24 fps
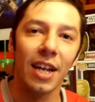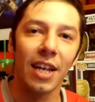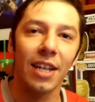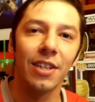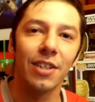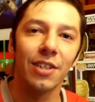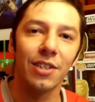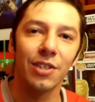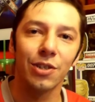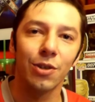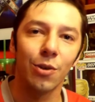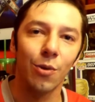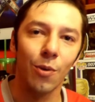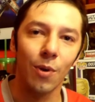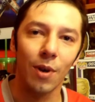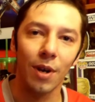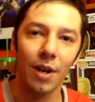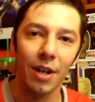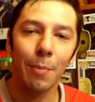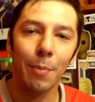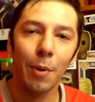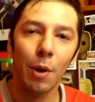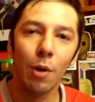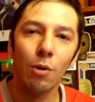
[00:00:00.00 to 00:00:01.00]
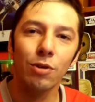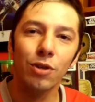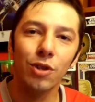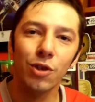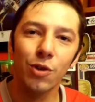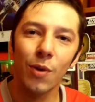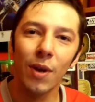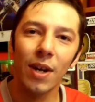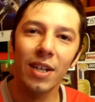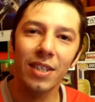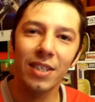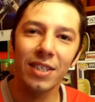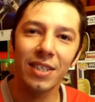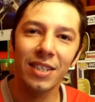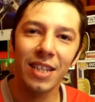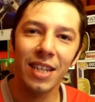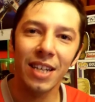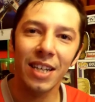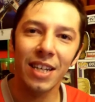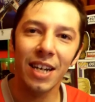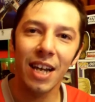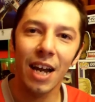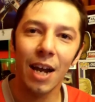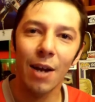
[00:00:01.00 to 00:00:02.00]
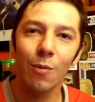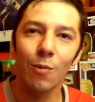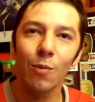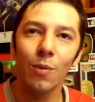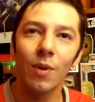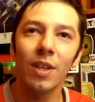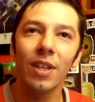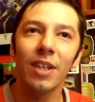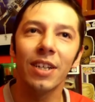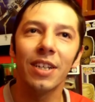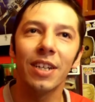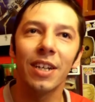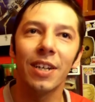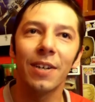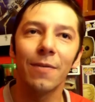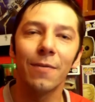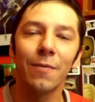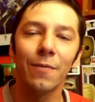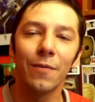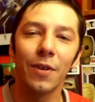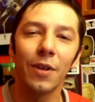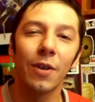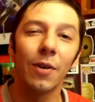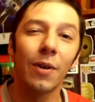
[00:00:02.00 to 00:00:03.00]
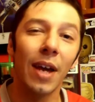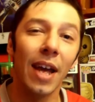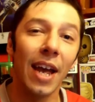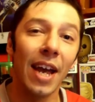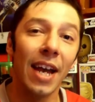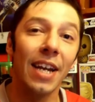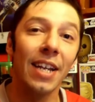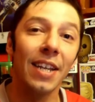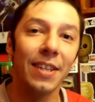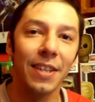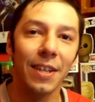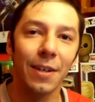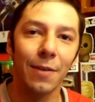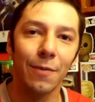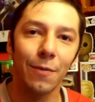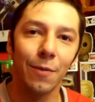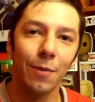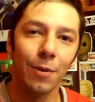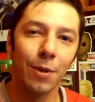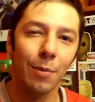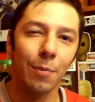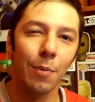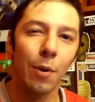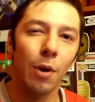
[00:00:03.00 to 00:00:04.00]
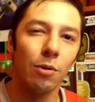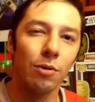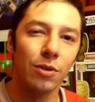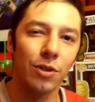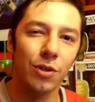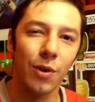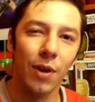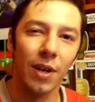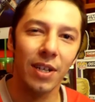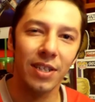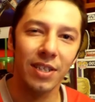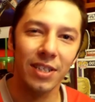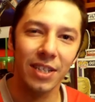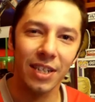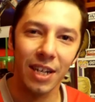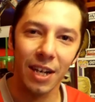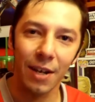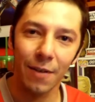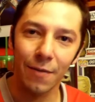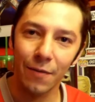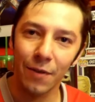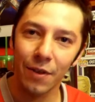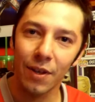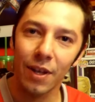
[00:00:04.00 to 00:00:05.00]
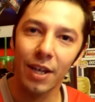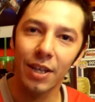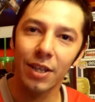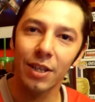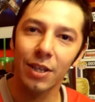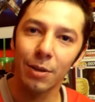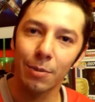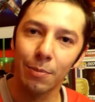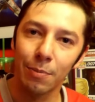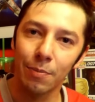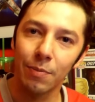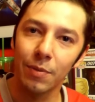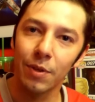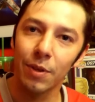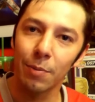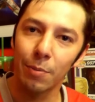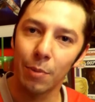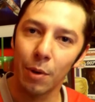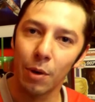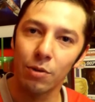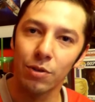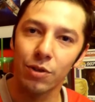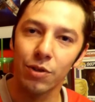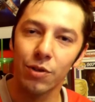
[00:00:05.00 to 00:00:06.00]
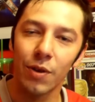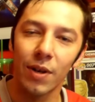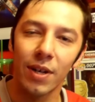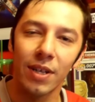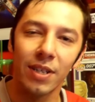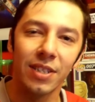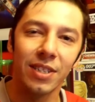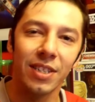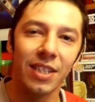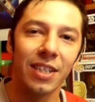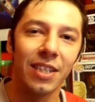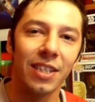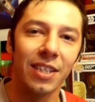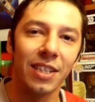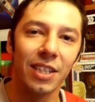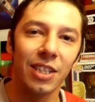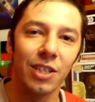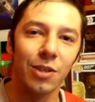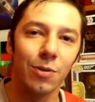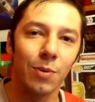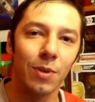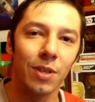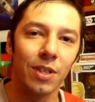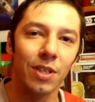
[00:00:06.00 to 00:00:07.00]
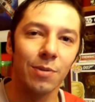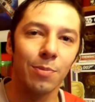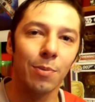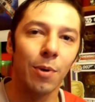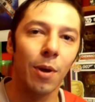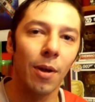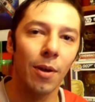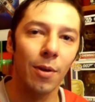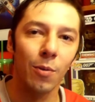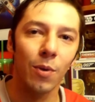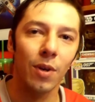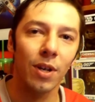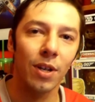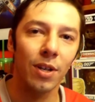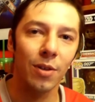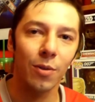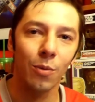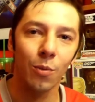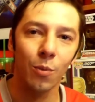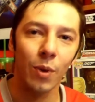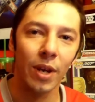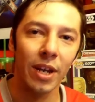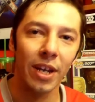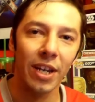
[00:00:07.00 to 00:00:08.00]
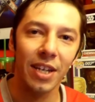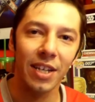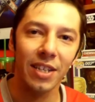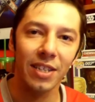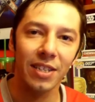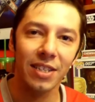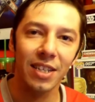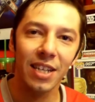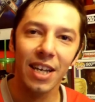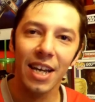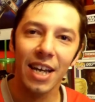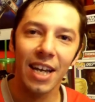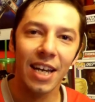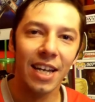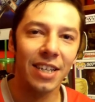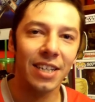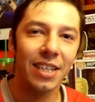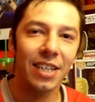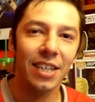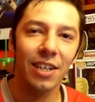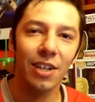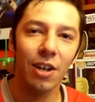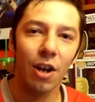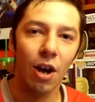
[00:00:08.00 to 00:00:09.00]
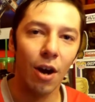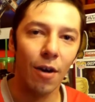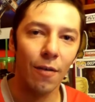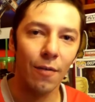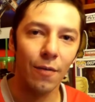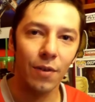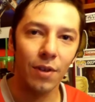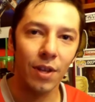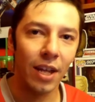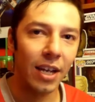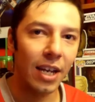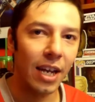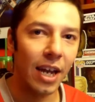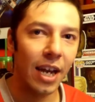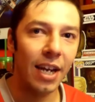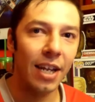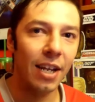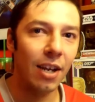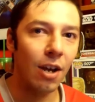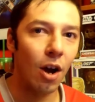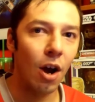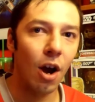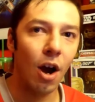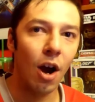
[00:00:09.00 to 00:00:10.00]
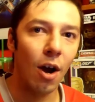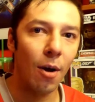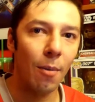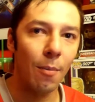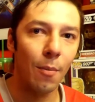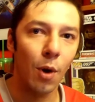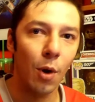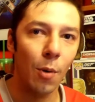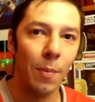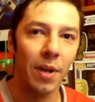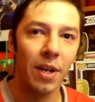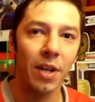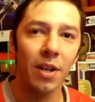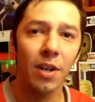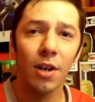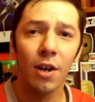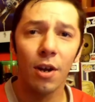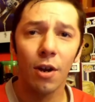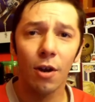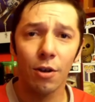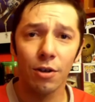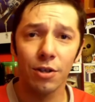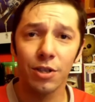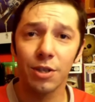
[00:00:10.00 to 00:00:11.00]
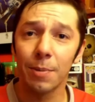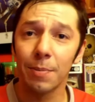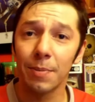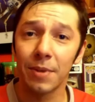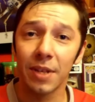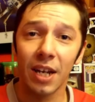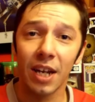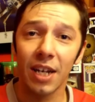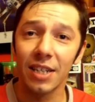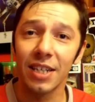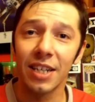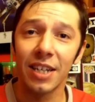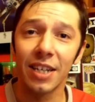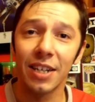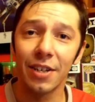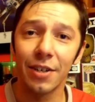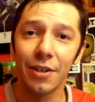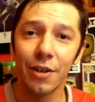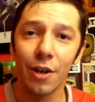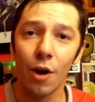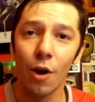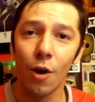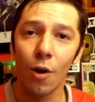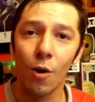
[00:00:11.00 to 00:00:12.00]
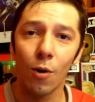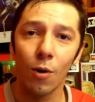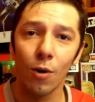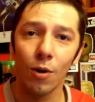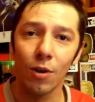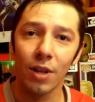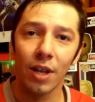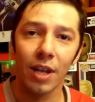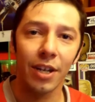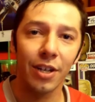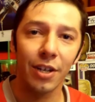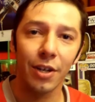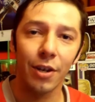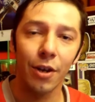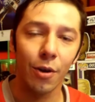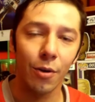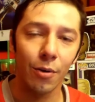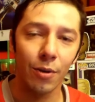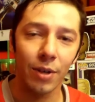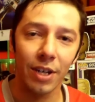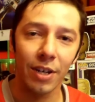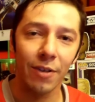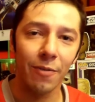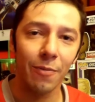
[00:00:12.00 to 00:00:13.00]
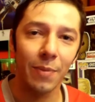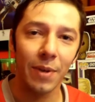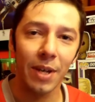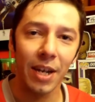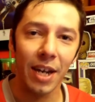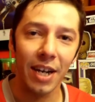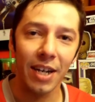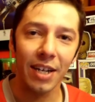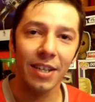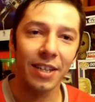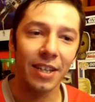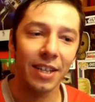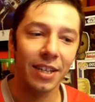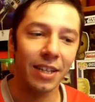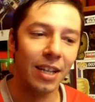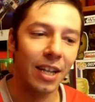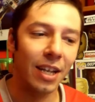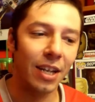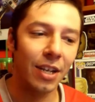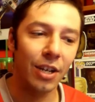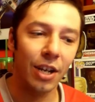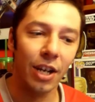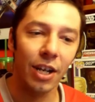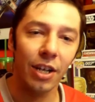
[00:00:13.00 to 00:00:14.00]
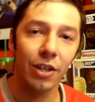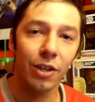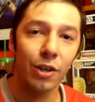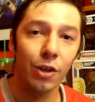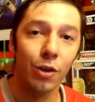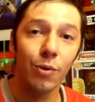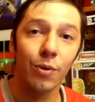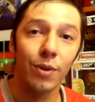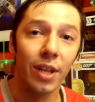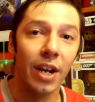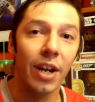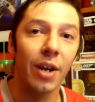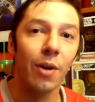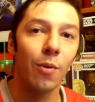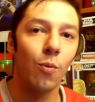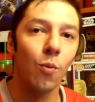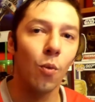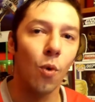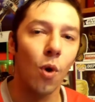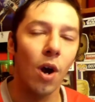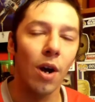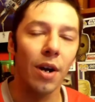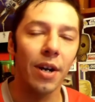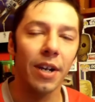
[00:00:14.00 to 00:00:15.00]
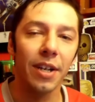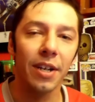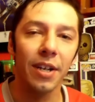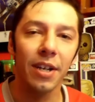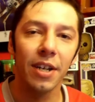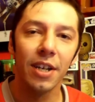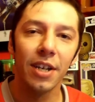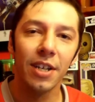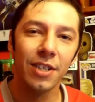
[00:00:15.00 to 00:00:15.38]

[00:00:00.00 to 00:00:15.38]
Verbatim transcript: and the story post credit scene I really didn't feel anything from the post credit scene I feel like the the post credit scene in this one is probably one of the weakest it didn't offer like any ah moment or something I didn't know or like you know give me anything that Nick knew that I I wanted.